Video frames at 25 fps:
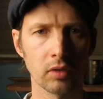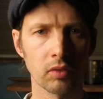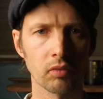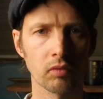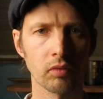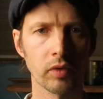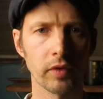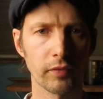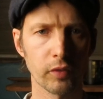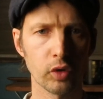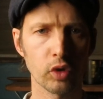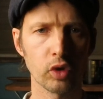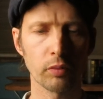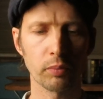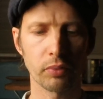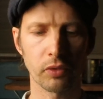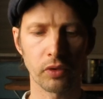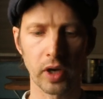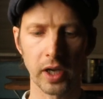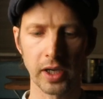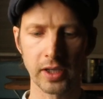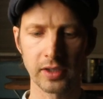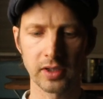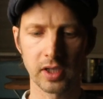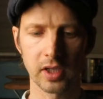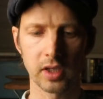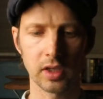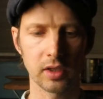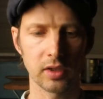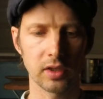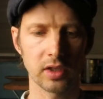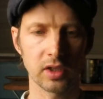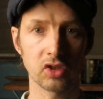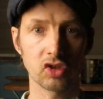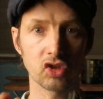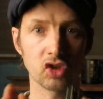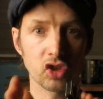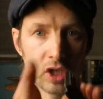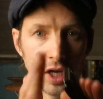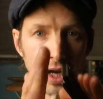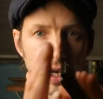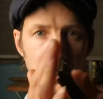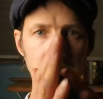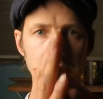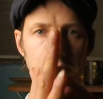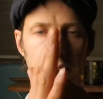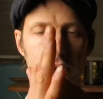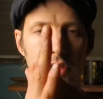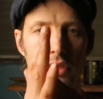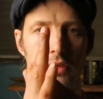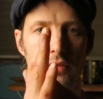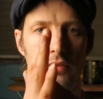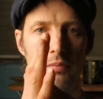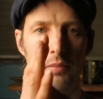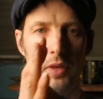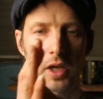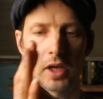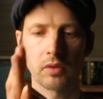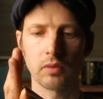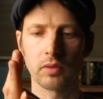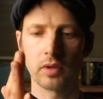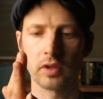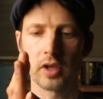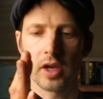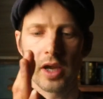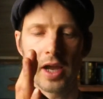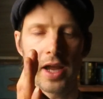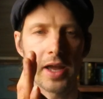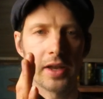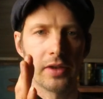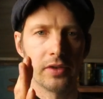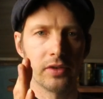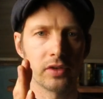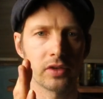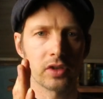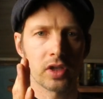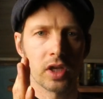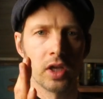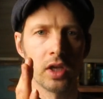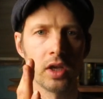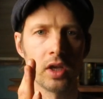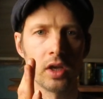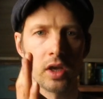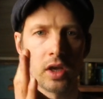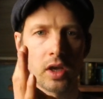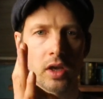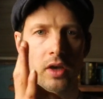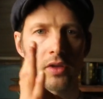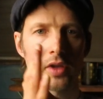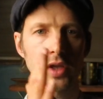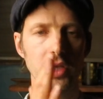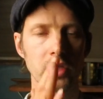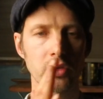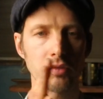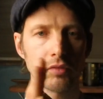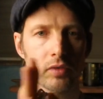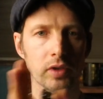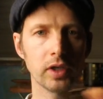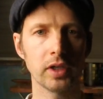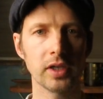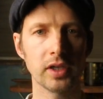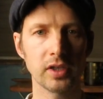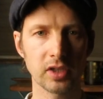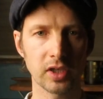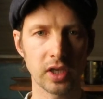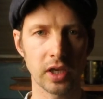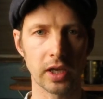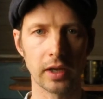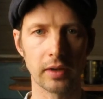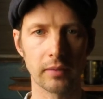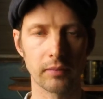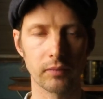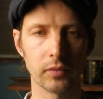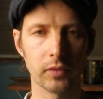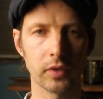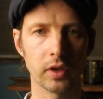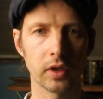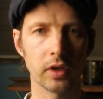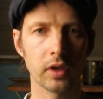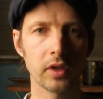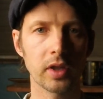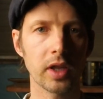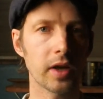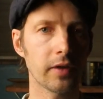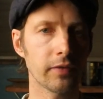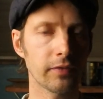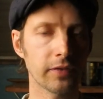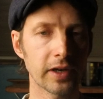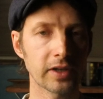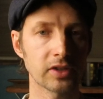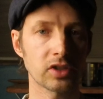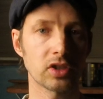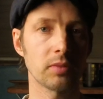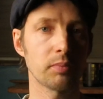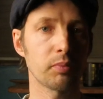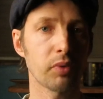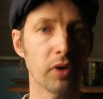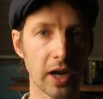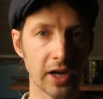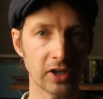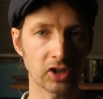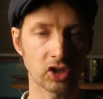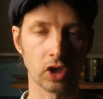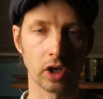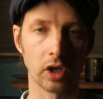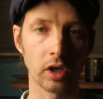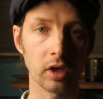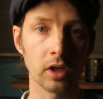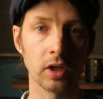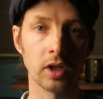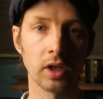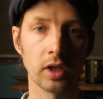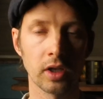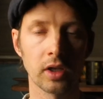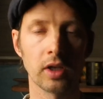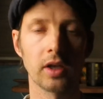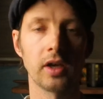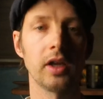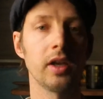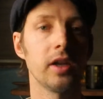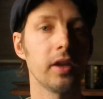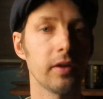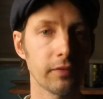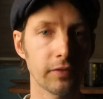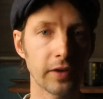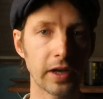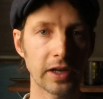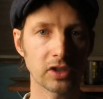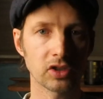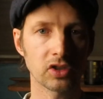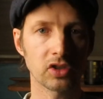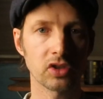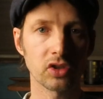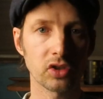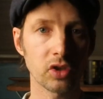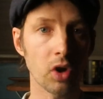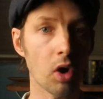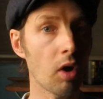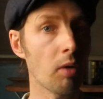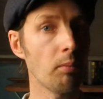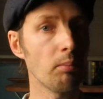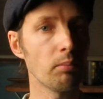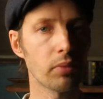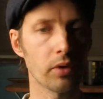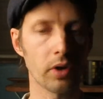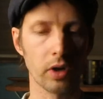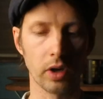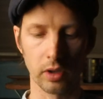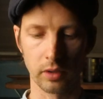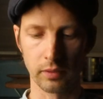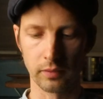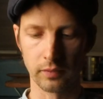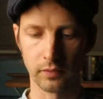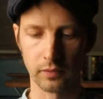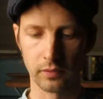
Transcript: reverberating in this chamber you've made with your hands, and then you release it, and that affects the pressure, and it affects the timbre.